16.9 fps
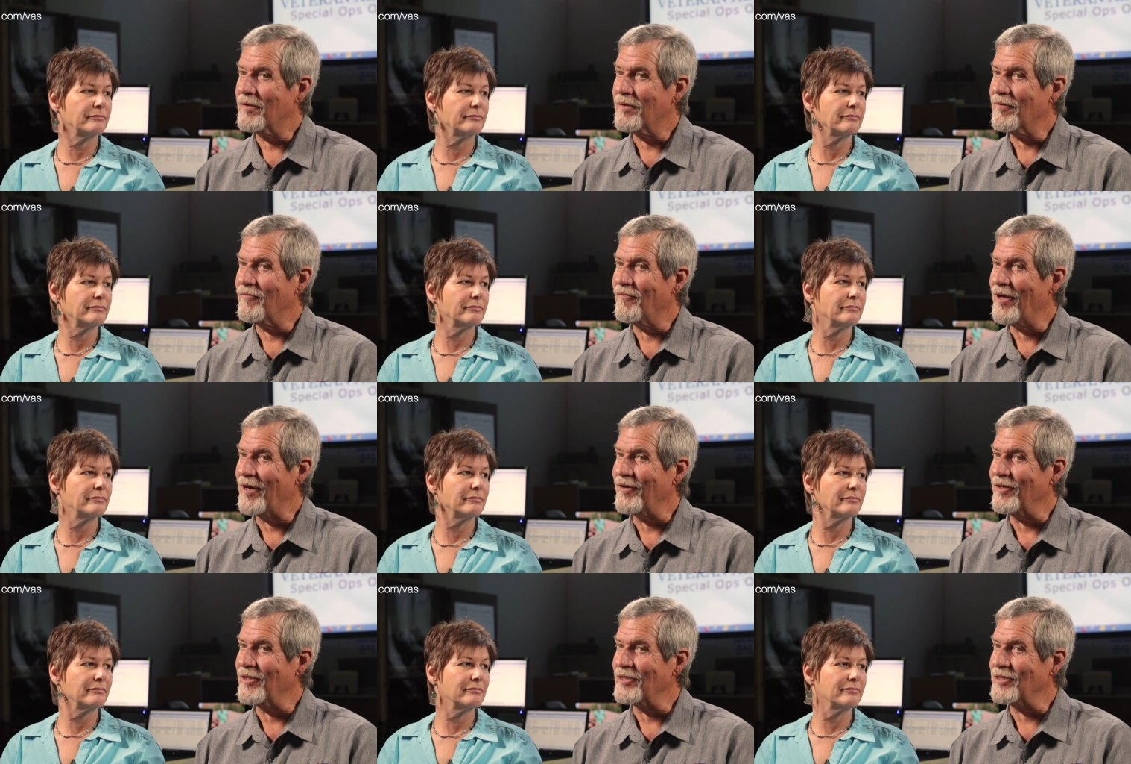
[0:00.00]
Speaker 1: to
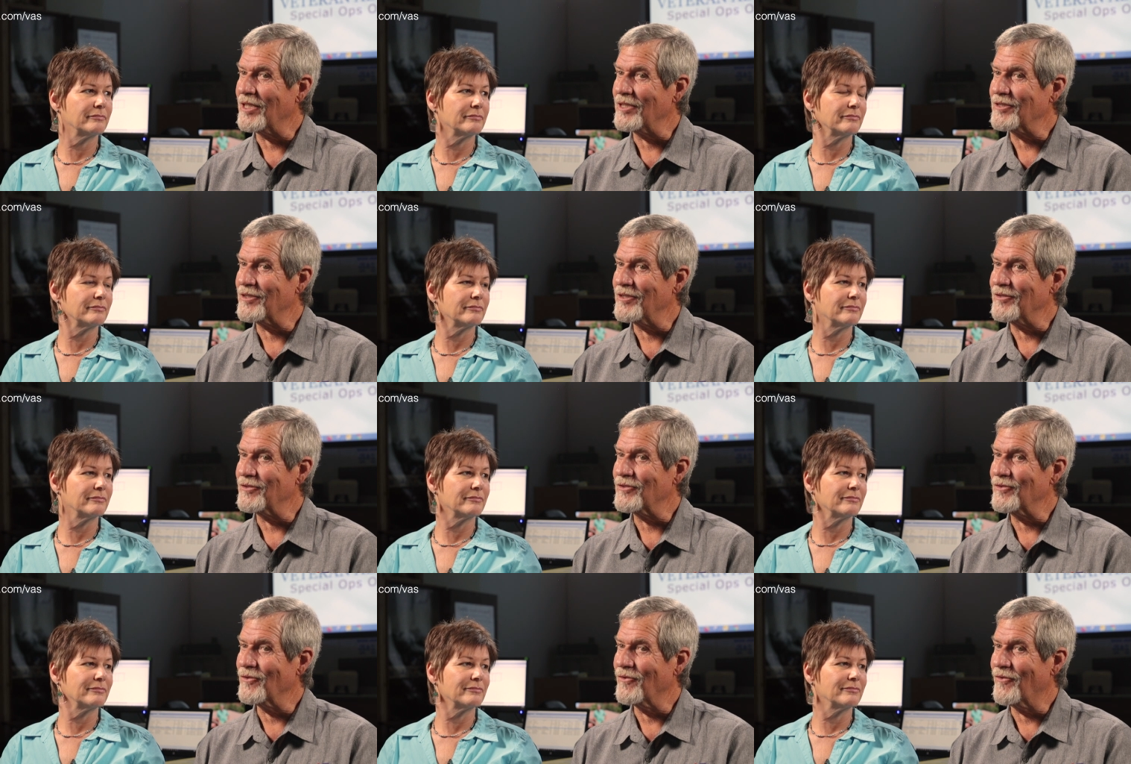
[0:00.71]
Veteran Adjusting
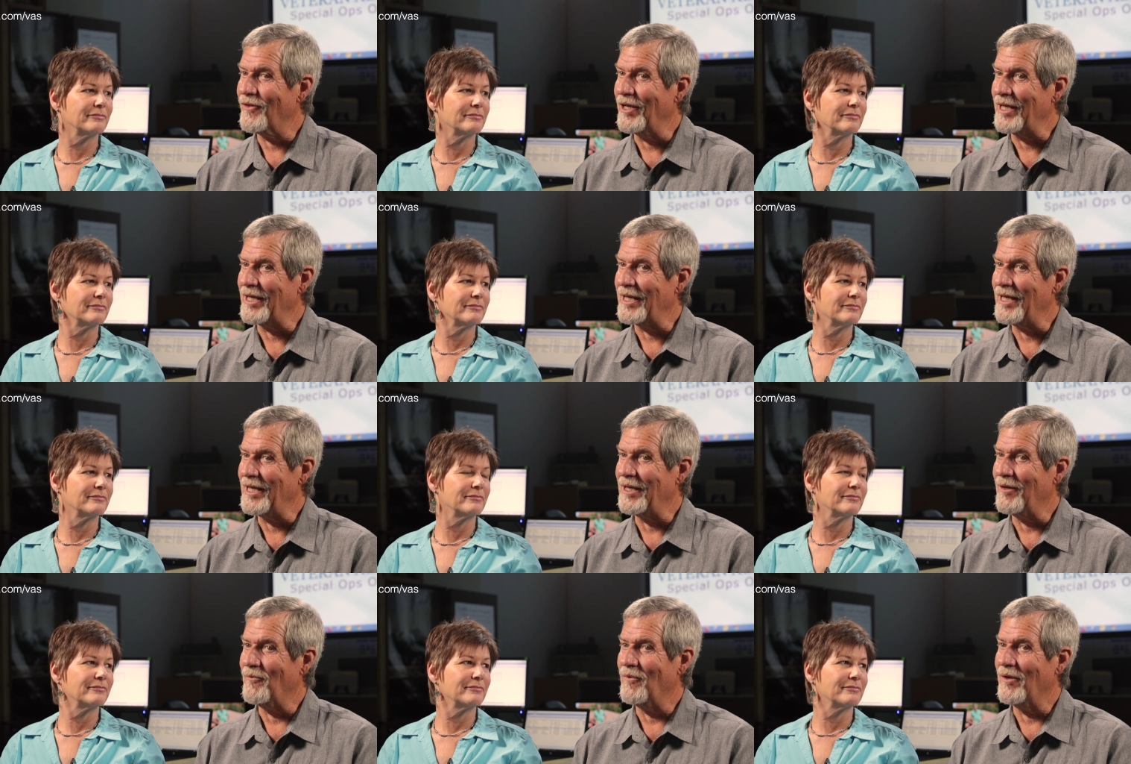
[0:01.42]
School
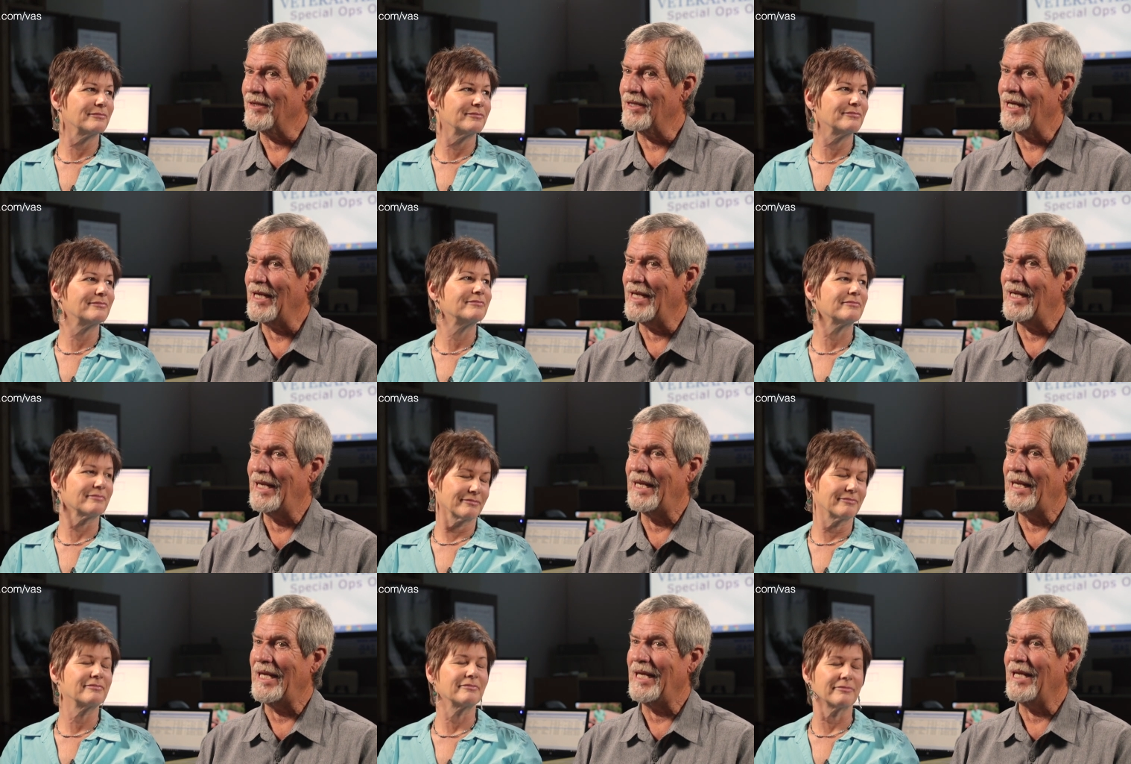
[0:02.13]
thinking and what they
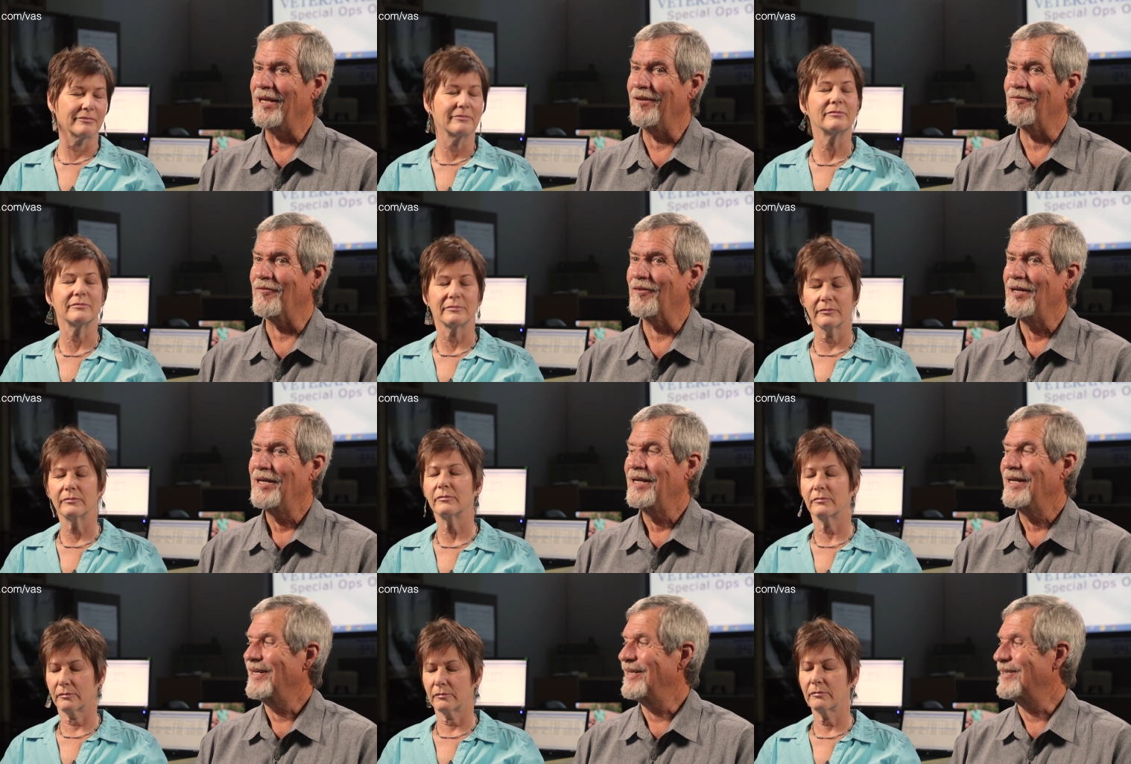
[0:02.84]
leave
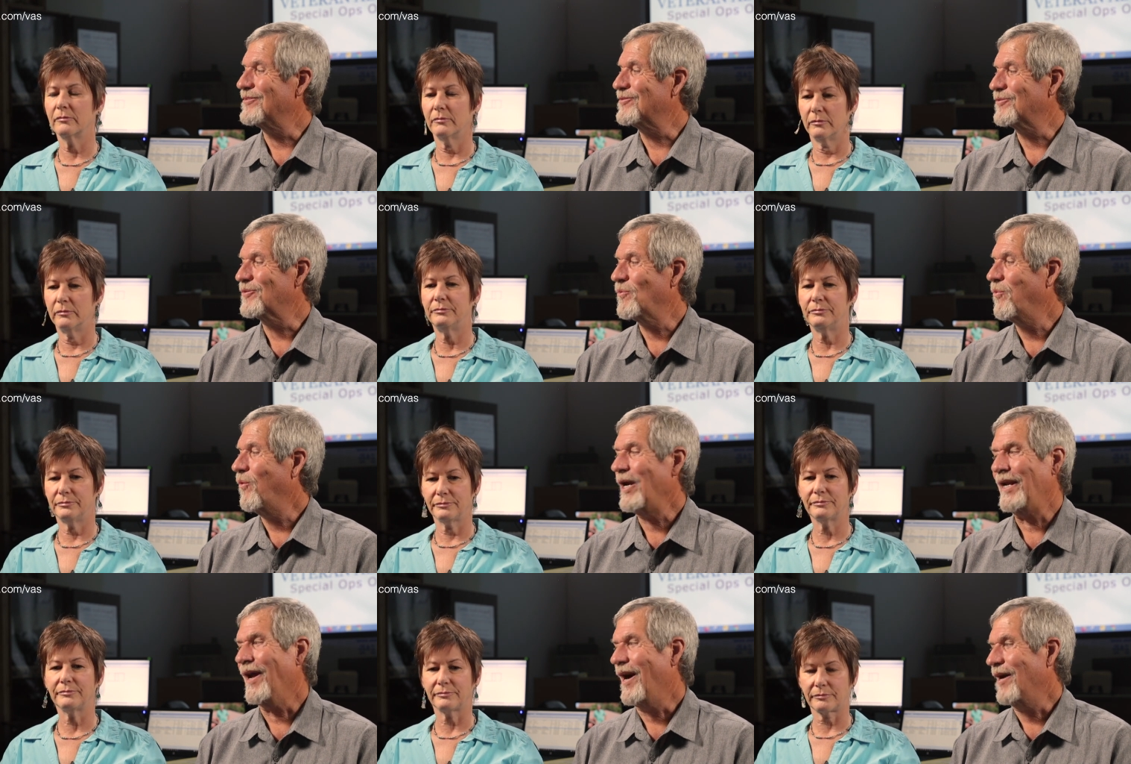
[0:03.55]
is
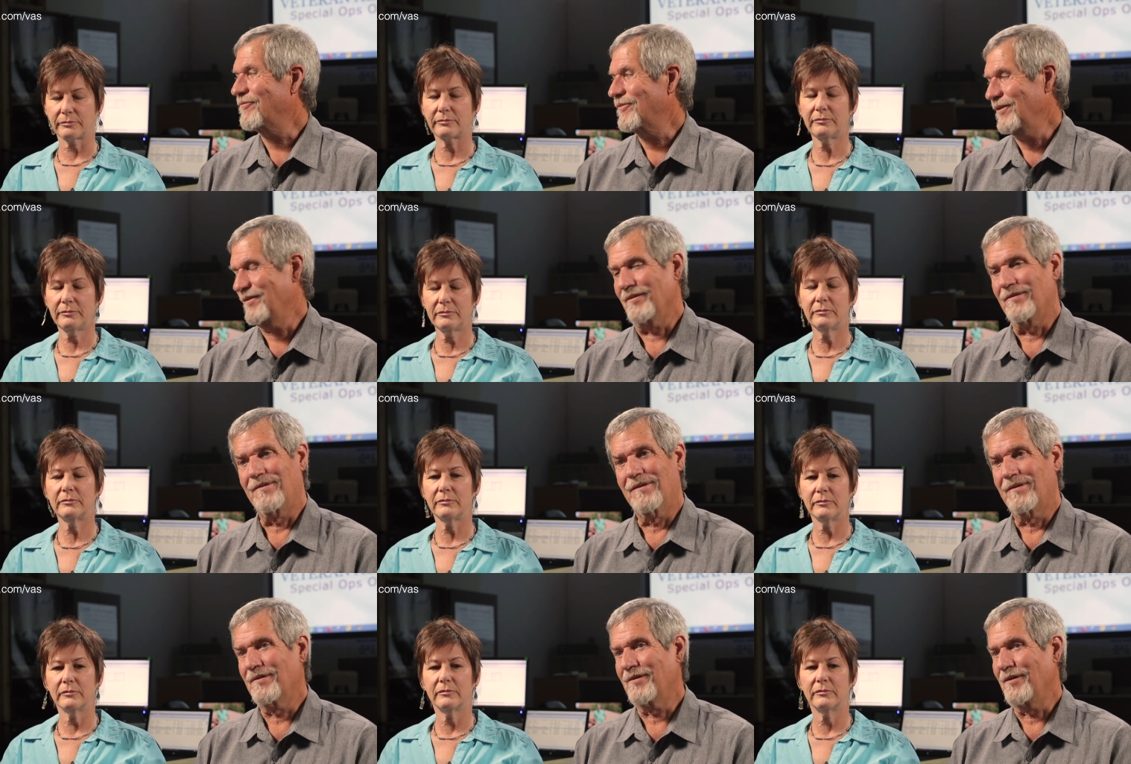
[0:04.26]
quite often
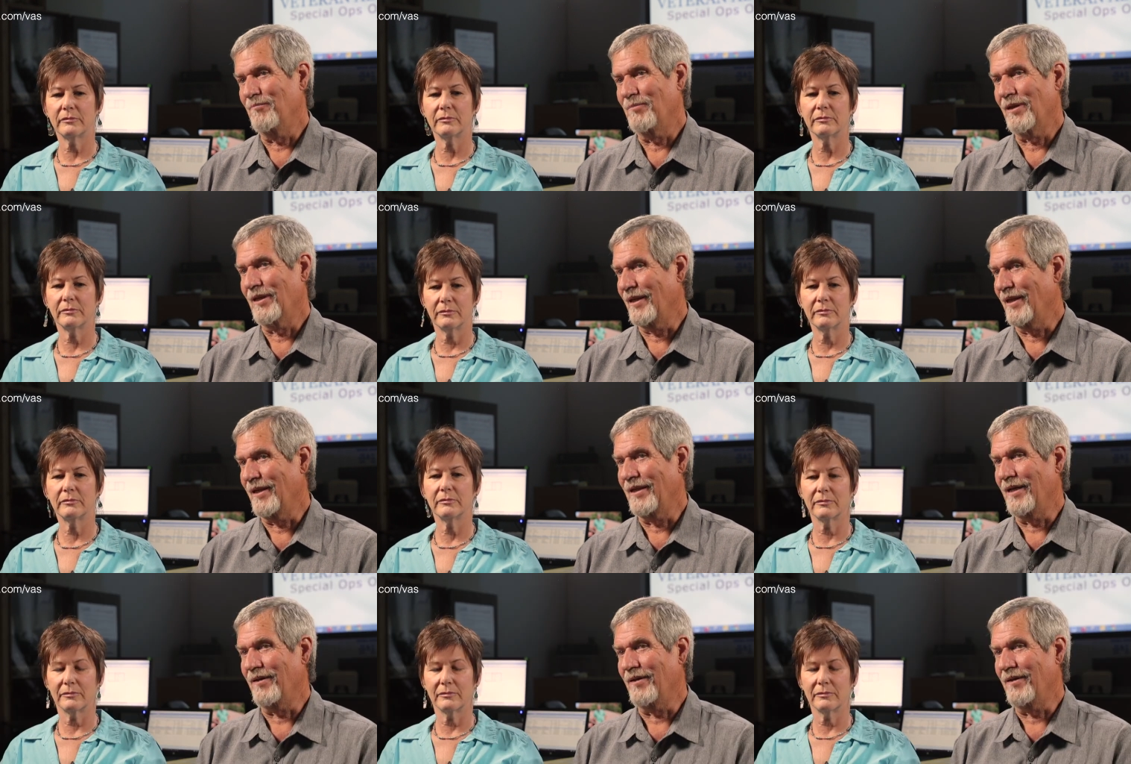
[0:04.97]
completely